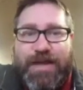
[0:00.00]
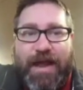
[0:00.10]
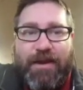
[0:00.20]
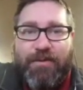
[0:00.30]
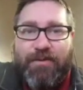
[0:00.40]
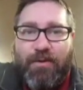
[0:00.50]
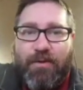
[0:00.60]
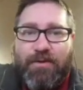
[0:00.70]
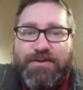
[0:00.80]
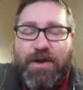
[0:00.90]
and you throw
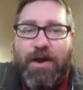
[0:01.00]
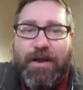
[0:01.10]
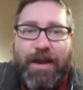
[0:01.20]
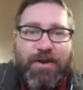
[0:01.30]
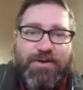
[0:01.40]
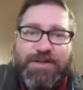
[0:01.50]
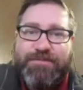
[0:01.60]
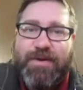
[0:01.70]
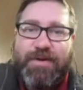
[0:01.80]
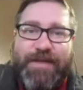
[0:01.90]
those on and you
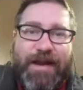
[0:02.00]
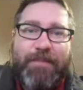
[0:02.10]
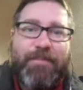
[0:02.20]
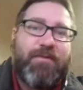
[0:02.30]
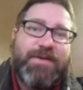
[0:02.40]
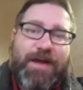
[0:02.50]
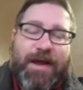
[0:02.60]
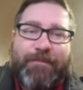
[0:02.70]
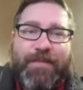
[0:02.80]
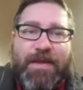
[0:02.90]
just build that up over time.